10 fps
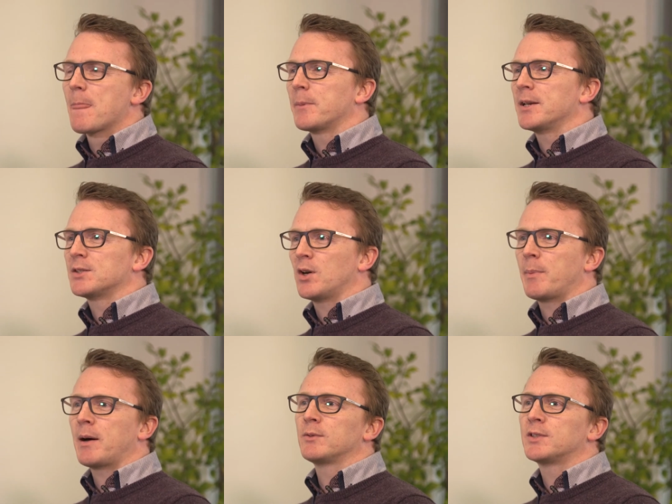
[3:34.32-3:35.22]
but it's not
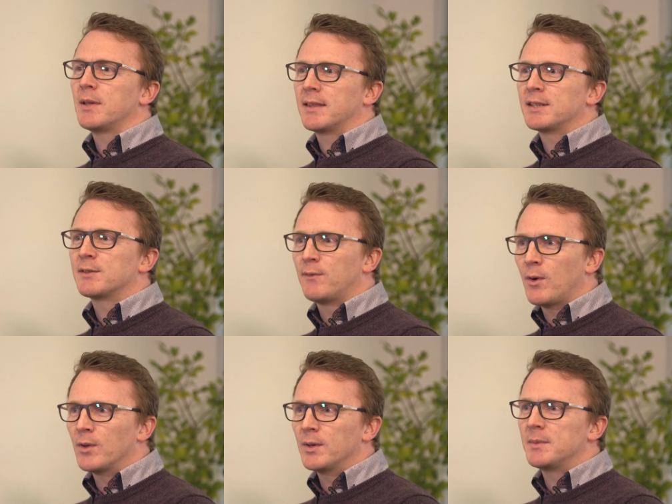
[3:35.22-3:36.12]
about doing things
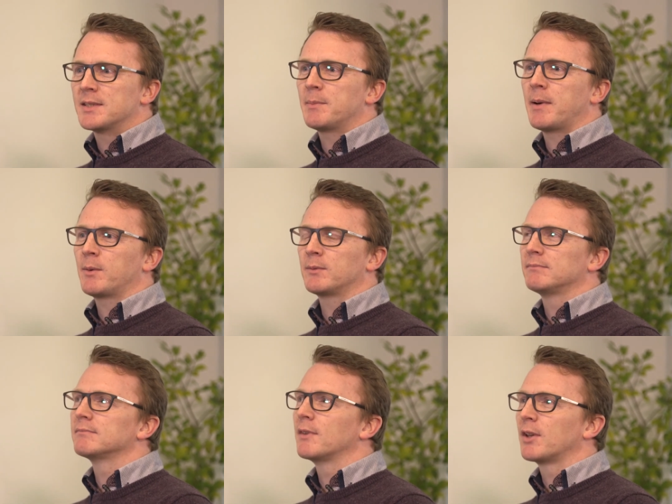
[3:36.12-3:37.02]
for them, it's about
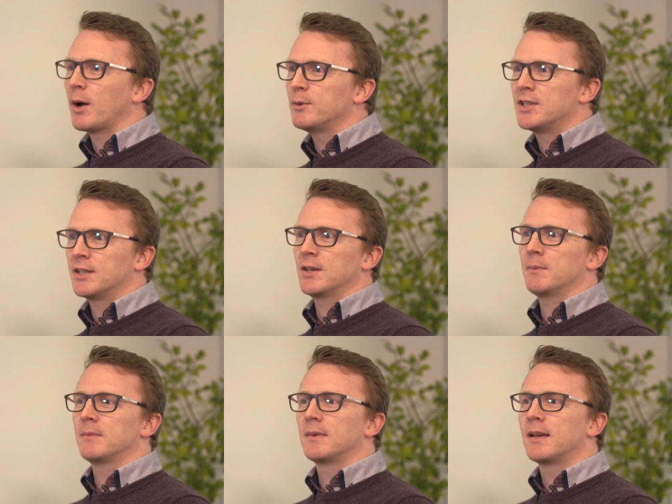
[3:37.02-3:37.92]
coaching them